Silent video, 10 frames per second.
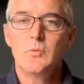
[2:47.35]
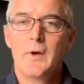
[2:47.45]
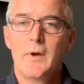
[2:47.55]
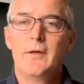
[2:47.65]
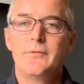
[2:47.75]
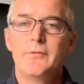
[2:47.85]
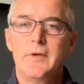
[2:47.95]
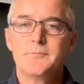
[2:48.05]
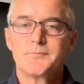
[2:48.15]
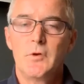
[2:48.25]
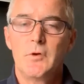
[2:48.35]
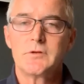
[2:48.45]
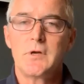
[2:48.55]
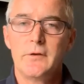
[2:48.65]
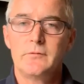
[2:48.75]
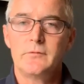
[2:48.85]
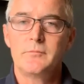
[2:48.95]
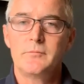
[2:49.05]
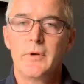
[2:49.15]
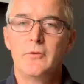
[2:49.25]
we're healthy, not just
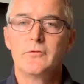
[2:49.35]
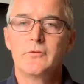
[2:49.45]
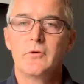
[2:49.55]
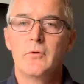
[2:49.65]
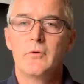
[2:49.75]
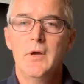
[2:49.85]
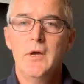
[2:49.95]
us, but also